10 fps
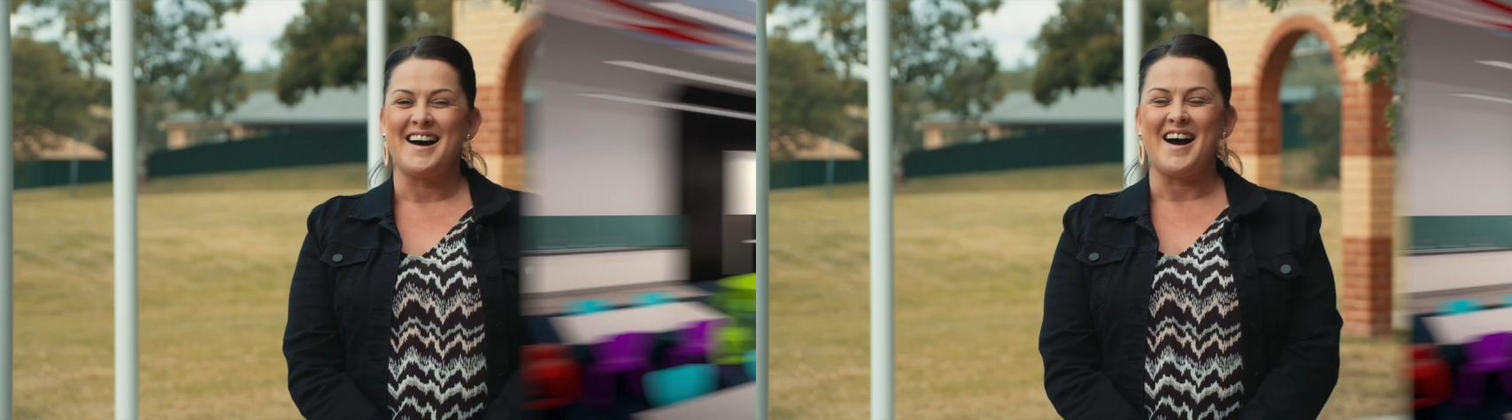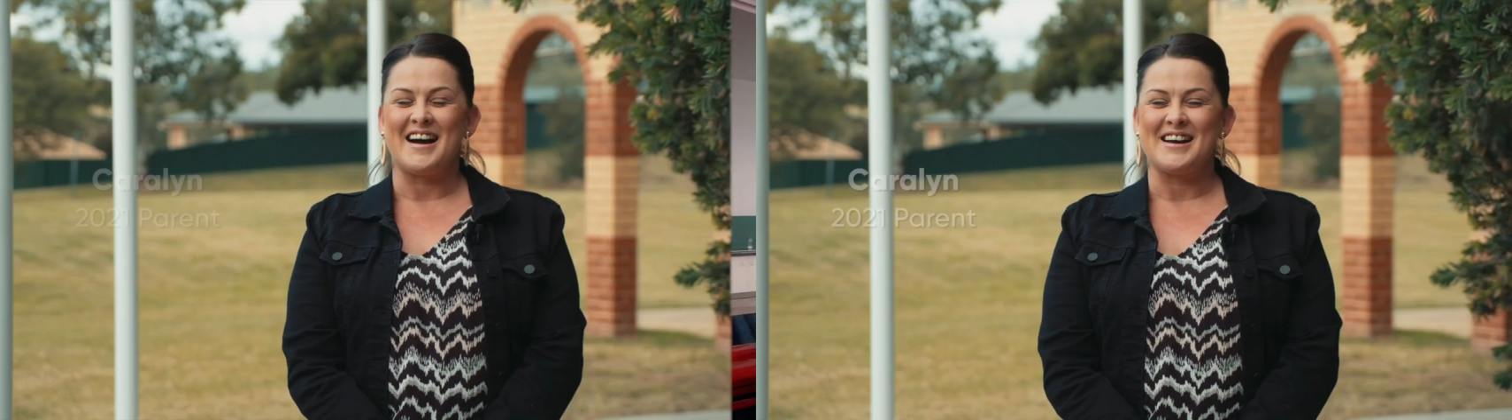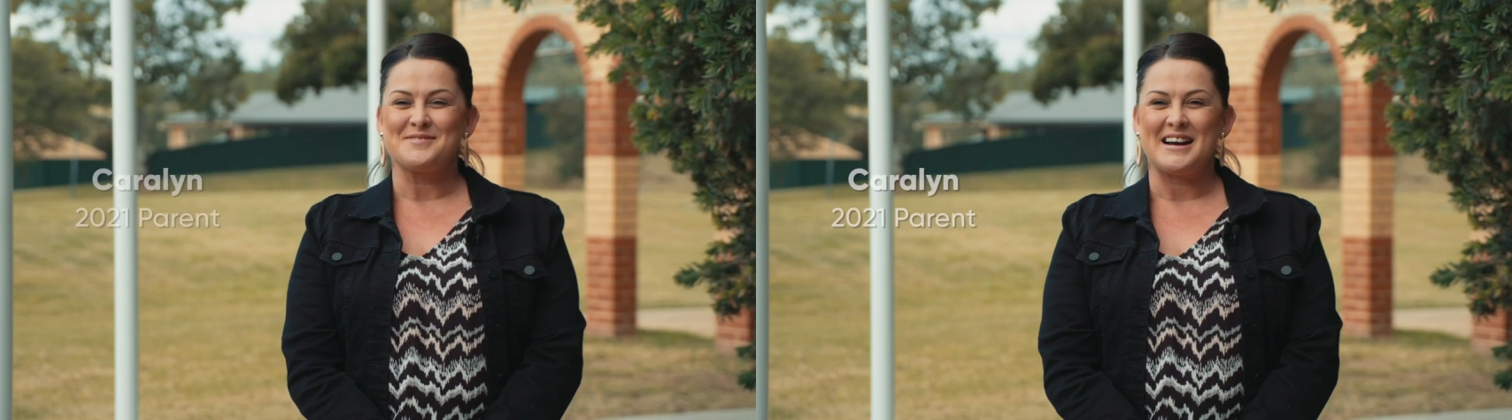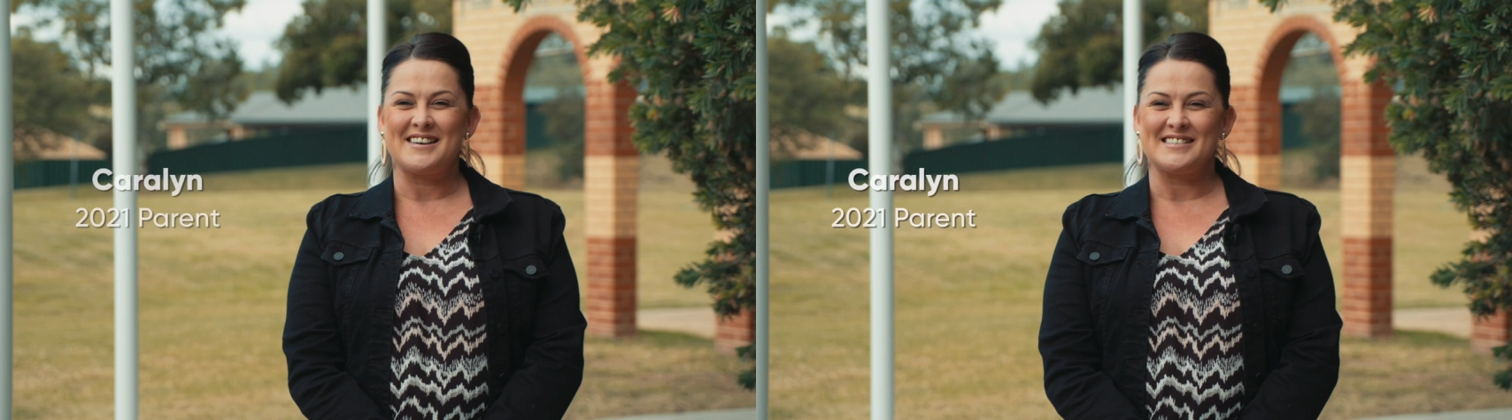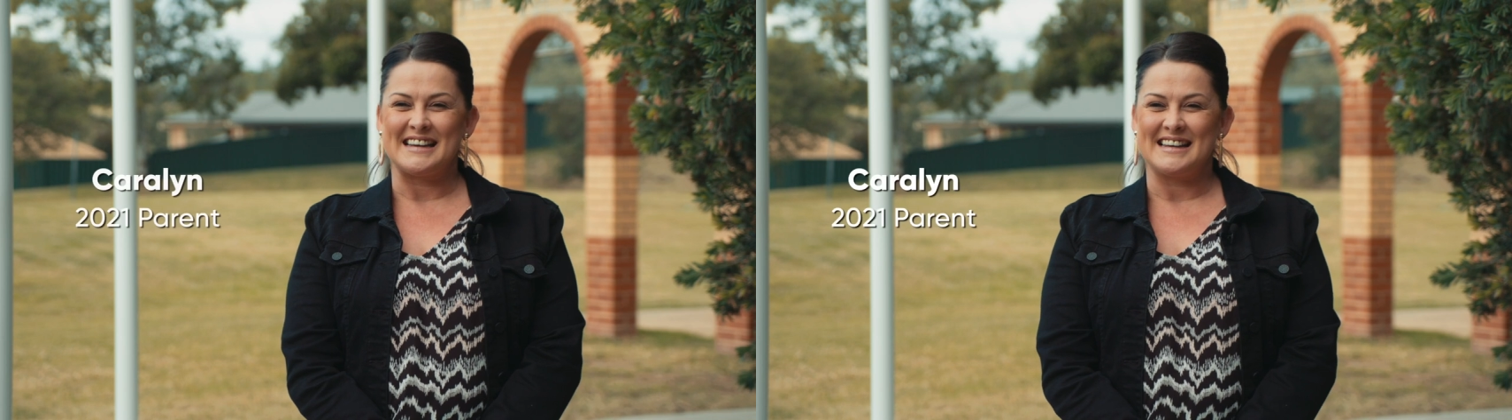Hi, I'm
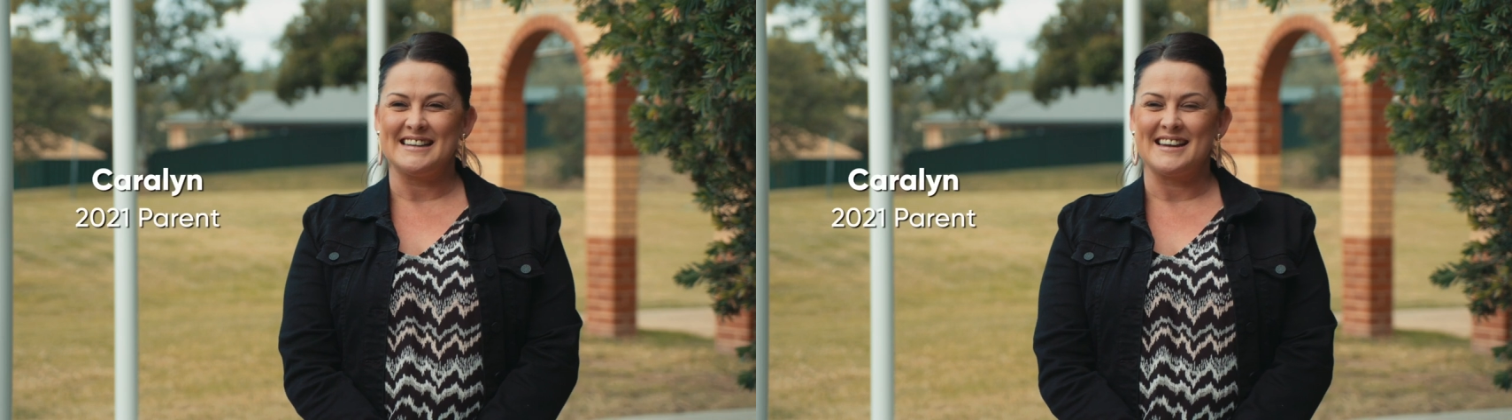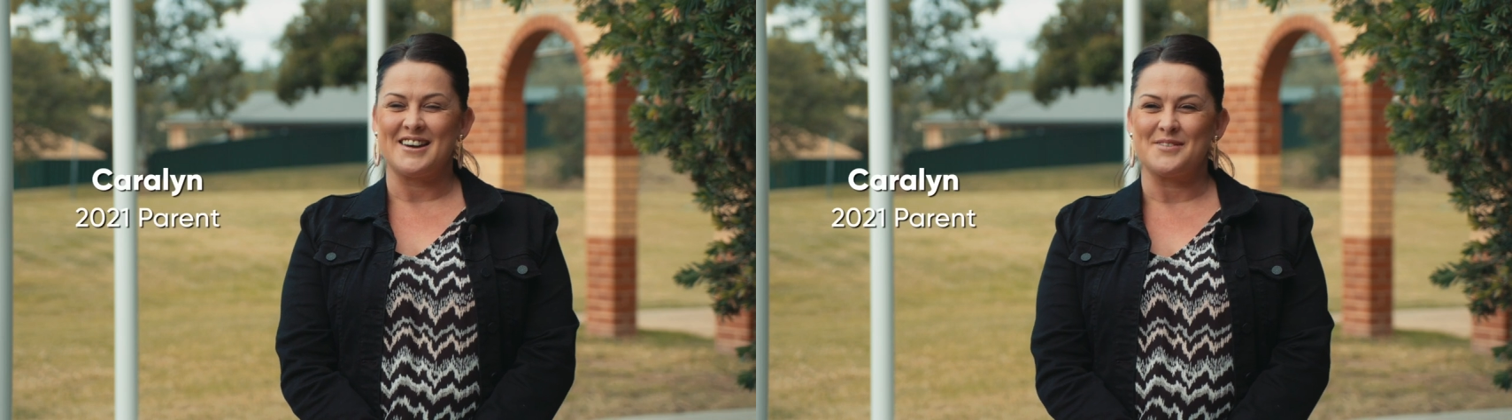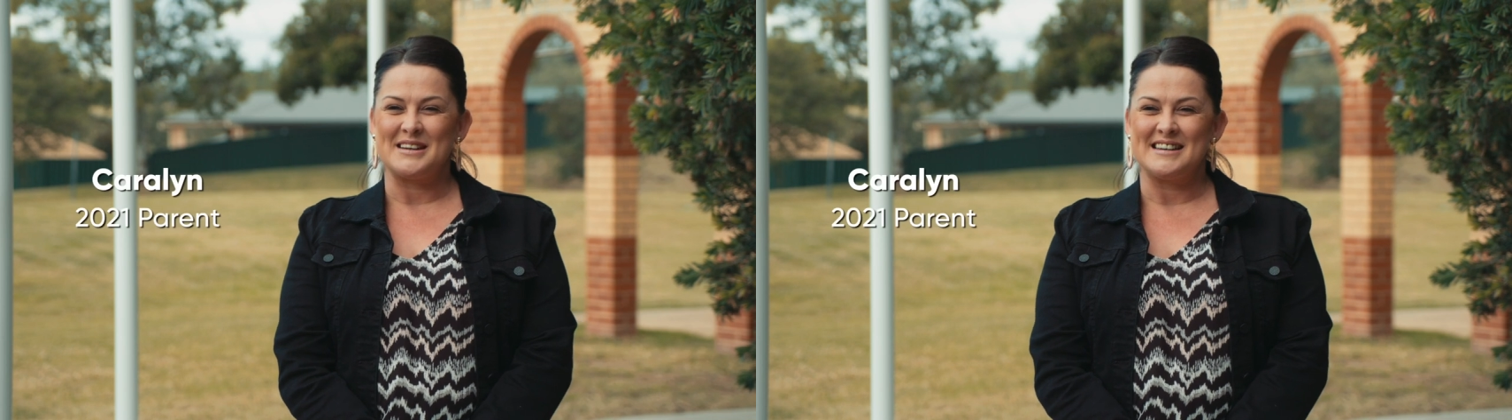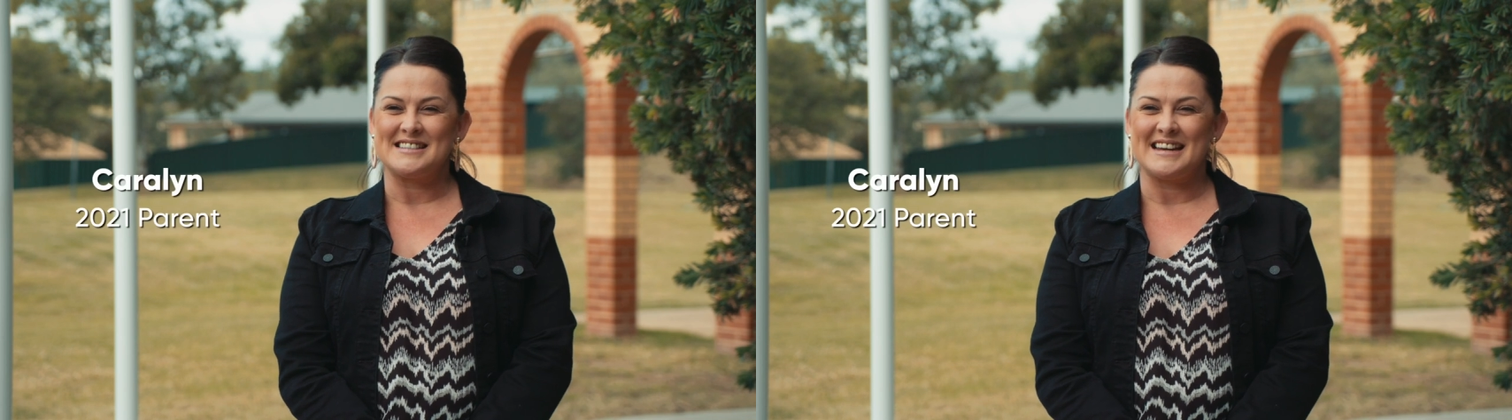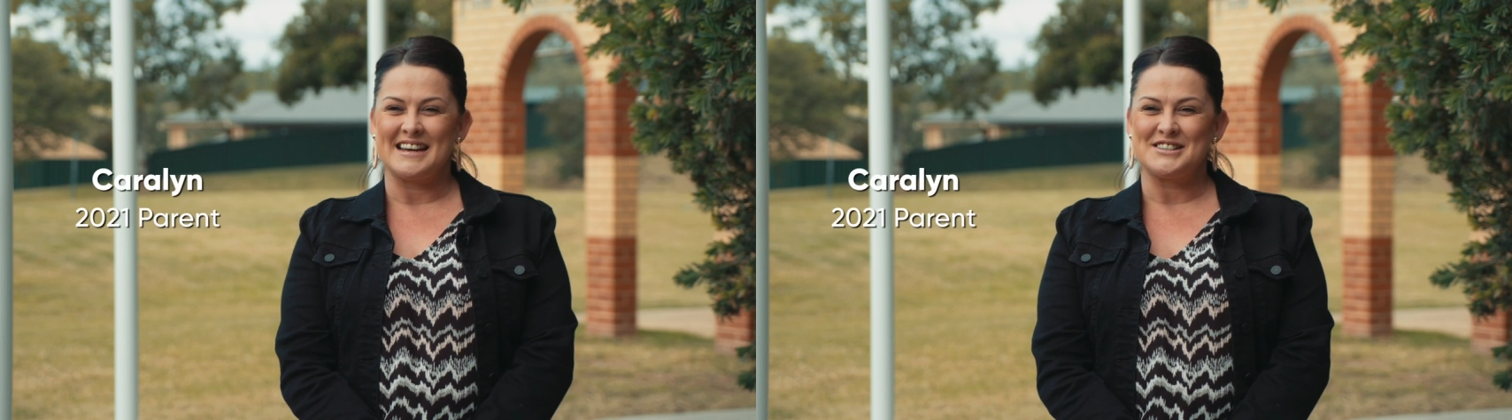Caralyn and I'm here
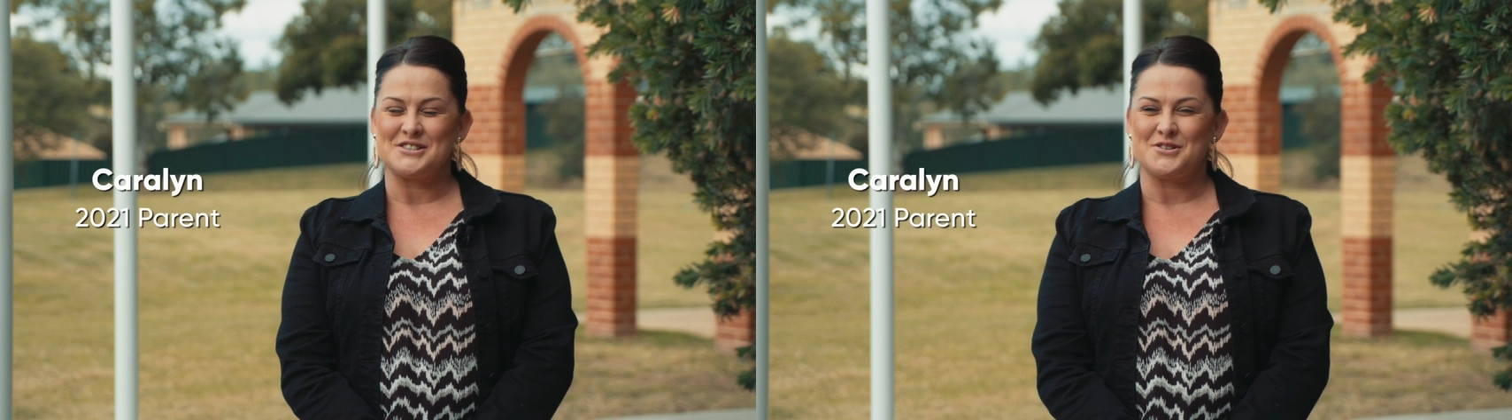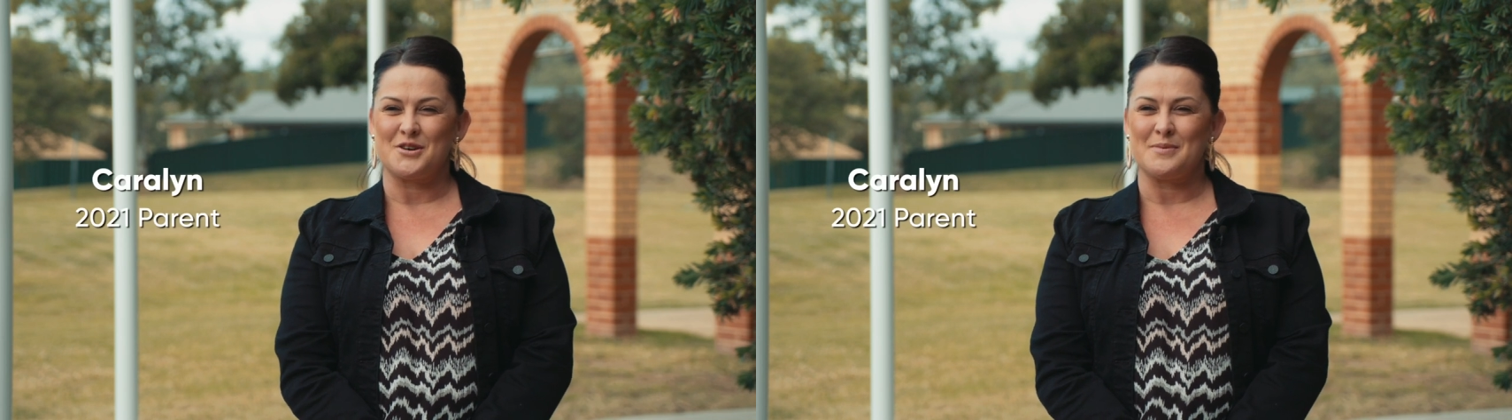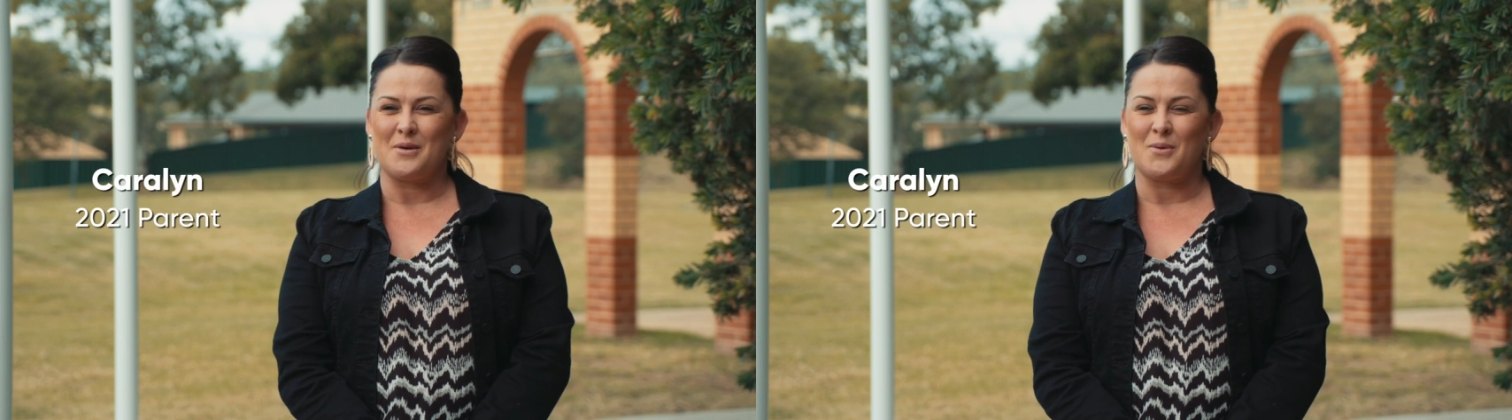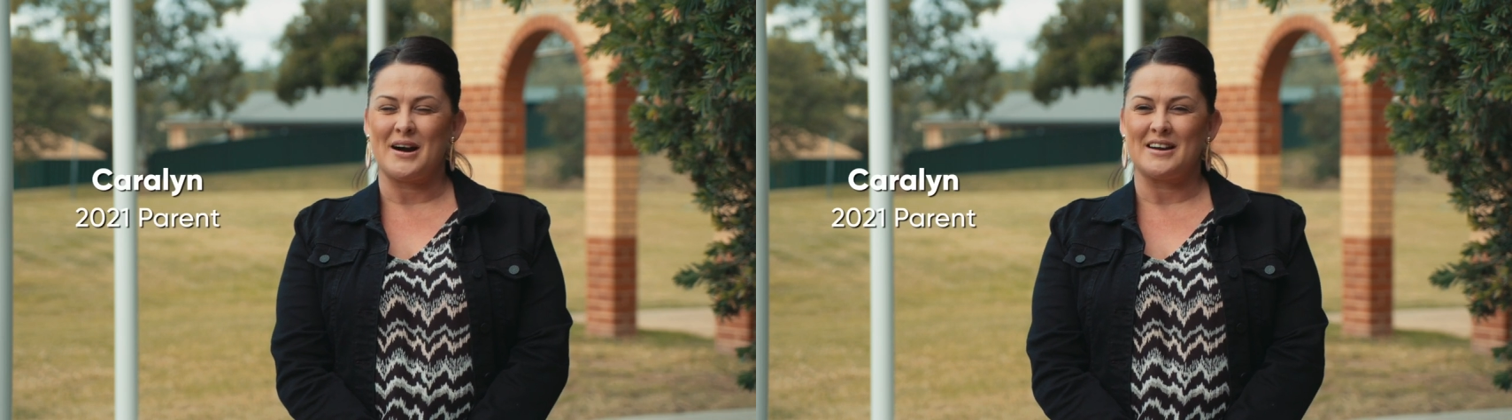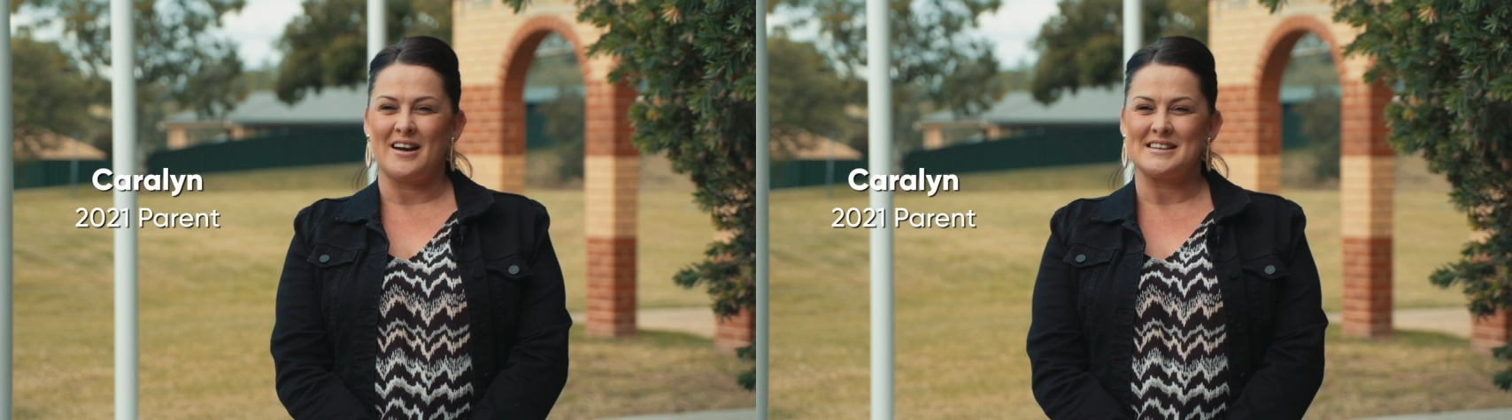today to talk about
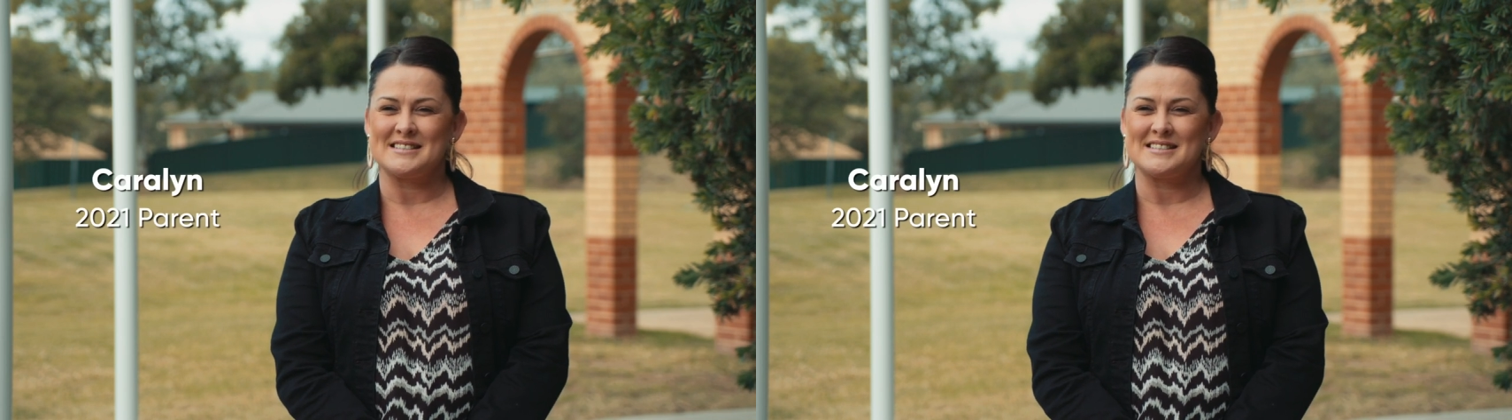why I'd like